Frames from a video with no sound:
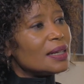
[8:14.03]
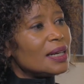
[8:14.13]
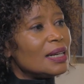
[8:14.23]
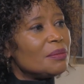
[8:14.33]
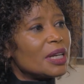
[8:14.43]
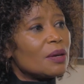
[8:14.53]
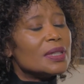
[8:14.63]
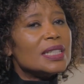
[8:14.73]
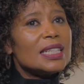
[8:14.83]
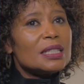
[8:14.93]
and I
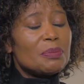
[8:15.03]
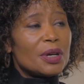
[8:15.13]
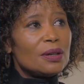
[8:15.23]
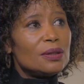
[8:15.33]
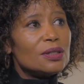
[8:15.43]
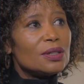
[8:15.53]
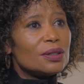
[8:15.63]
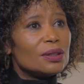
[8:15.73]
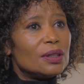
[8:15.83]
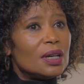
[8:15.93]
was exposed
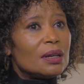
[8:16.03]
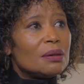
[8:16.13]
to